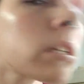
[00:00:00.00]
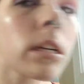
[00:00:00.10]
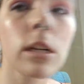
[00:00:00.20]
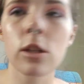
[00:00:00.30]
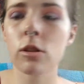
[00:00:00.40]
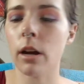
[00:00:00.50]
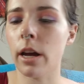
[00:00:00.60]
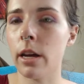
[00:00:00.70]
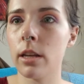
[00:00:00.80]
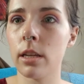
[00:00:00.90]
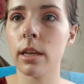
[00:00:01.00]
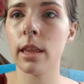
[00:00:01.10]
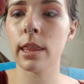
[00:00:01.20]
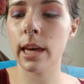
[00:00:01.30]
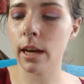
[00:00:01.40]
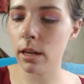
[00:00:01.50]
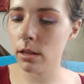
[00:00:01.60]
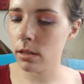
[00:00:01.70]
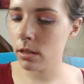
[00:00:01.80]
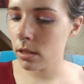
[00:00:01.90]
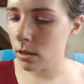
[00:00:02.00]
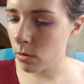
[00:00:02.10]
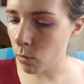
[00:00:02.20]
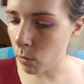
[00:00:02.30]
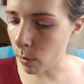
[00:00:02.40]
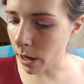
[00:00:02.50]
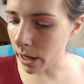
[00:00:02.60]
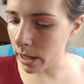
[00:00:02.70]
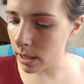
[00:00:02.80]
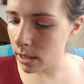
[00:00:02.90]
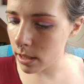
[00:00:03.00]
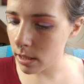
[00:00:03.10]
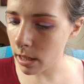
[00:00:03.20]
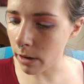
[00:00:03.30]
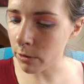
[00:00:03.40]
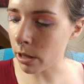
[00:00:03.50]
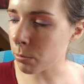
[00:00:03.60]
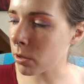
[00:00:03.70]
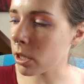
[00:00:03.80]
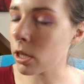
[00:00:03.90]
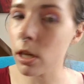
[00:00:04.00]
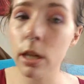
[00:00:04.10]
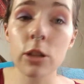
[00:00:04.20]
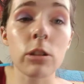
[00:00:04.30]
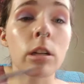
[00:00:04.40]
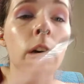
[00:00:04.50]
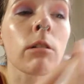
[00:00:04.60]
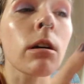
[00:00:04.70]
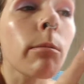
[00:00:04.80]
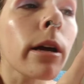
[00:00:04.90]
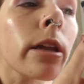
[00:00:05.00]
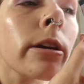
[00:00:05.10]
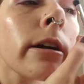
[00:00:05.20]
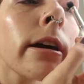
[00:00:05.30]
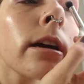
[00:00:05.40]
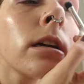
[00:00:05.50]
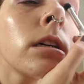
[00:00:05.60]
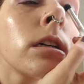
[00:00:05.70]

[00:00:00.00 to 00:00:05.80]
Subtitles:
I'm gonna try and get that wet after I put an initial coat on my other eye.